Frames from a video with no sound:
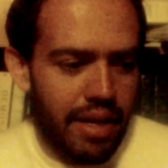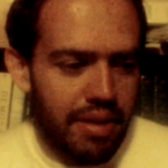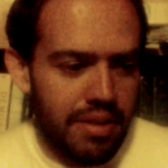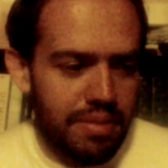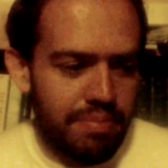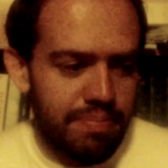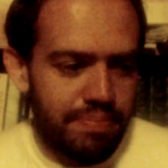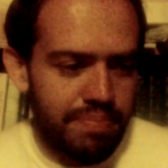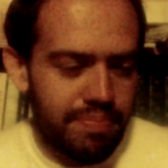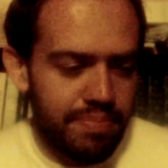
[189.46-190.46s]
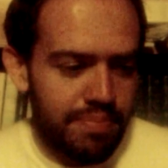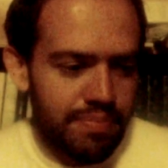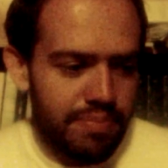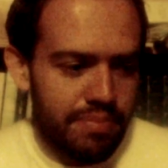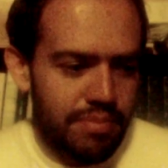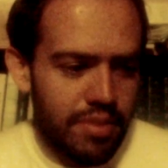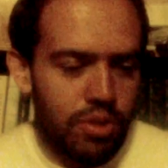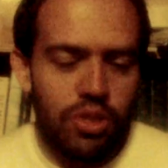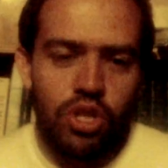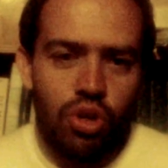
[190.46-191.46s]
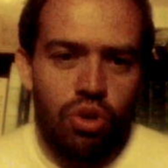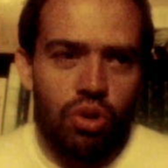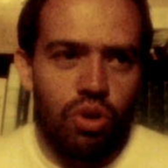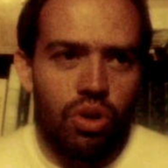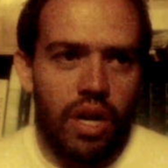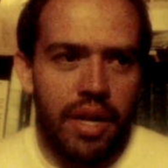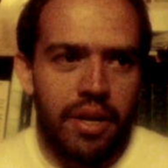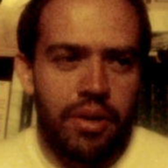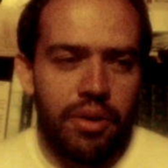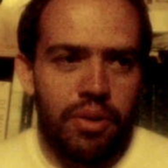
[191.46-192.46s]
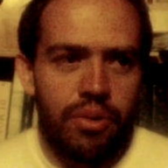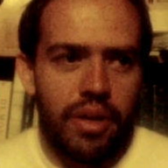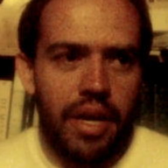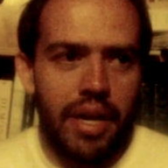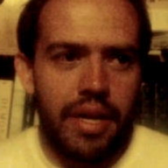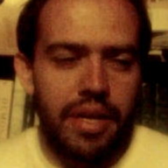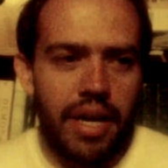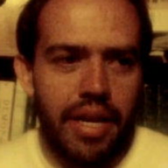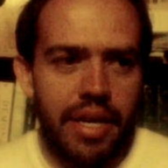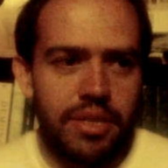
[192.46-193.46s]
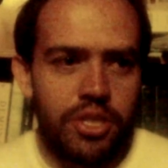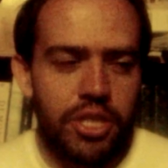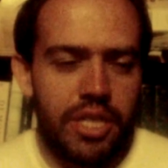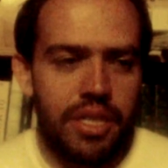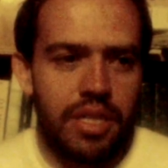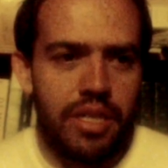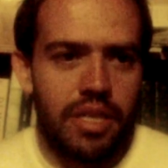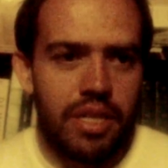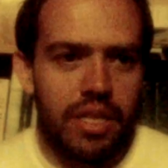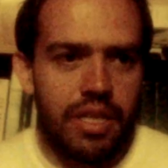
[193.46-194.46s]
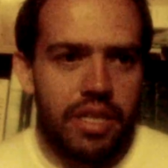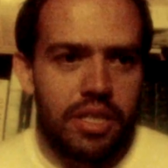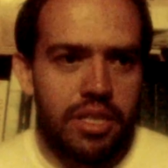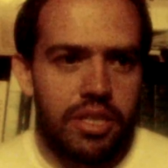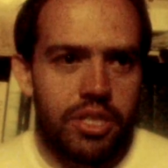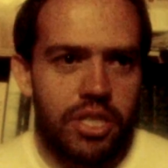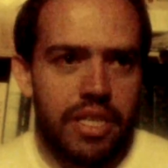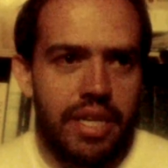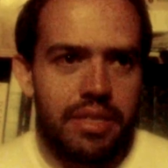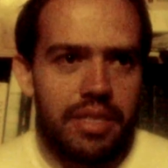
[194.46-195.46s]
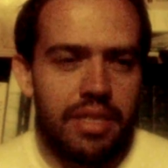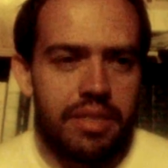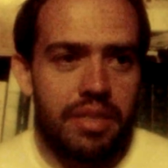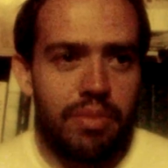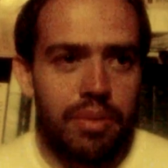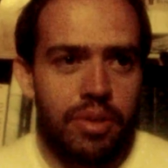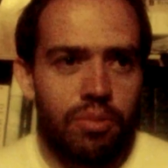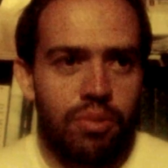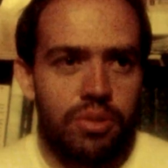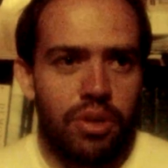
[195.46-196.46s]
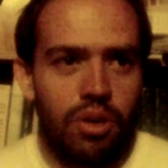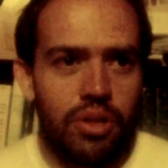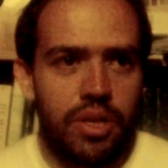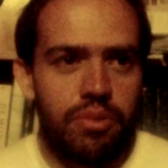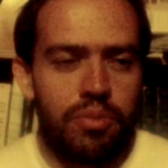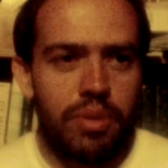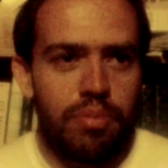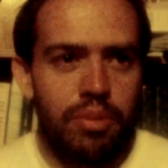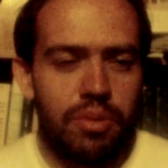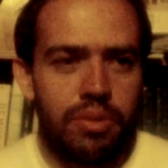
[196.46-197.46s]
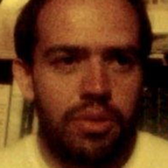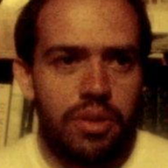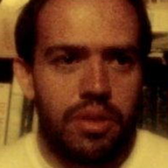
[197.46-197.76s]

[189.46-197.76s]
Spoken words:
um, there's a girl I know, and I guess she has a tendency maybe to want to argue with people,